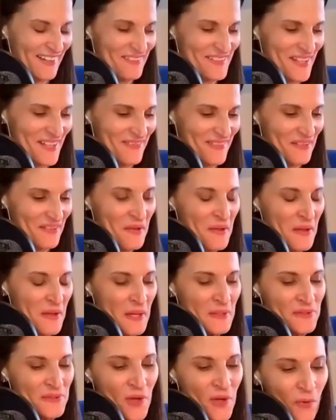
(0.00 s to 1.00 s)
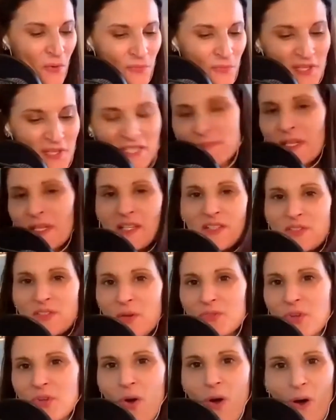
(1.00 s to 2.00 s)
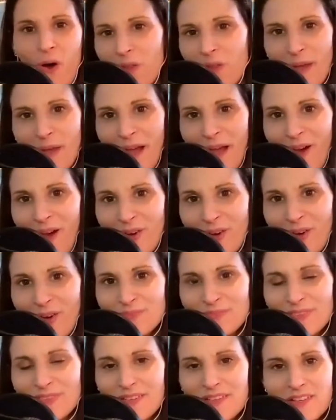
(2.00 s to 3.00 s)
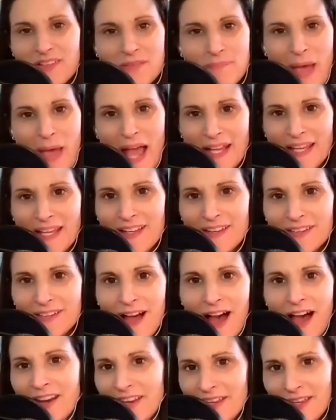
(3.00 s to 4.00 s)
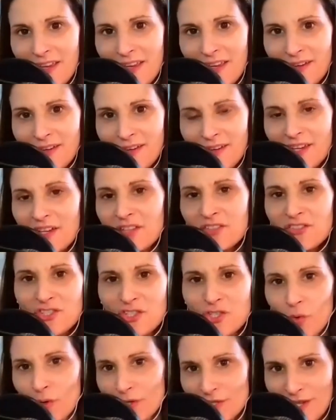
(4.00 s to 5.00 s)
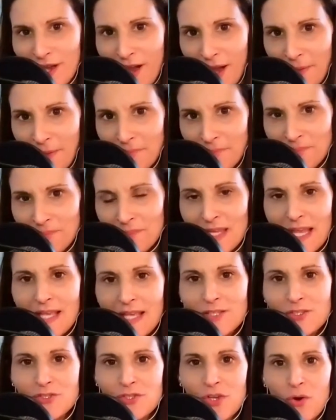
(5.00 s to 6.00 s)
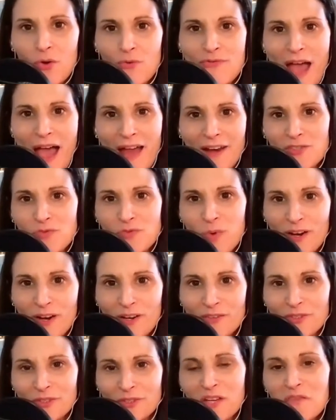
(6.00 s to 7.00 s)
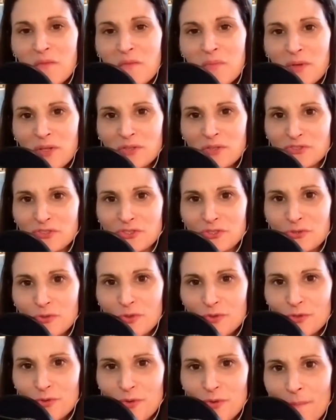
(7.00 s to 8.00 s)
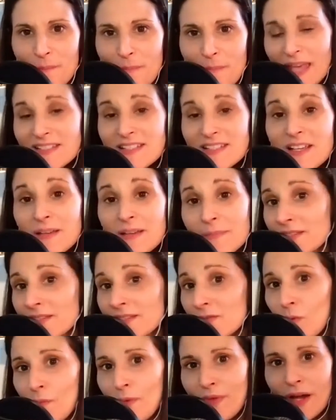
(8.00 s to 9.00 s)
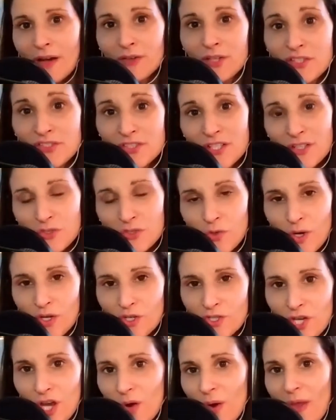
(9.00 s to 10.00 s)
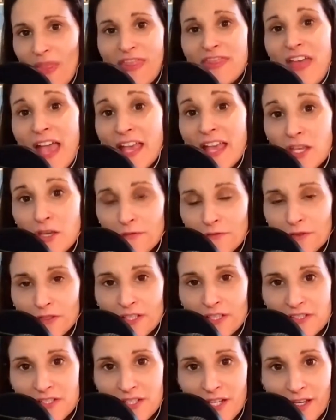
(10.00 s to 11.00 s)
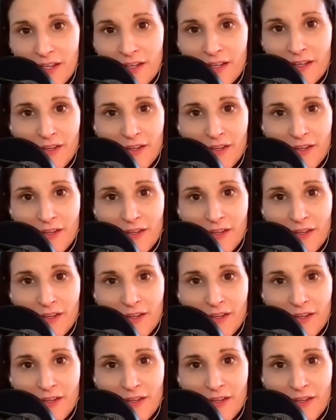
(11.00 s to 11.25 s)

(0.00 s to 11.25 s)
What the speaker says: something. So these mini-sodes are all about packing a lot in a short time. So that is what our deliverable to you amazing, amazing women that are listening to our show. And thank you for listening.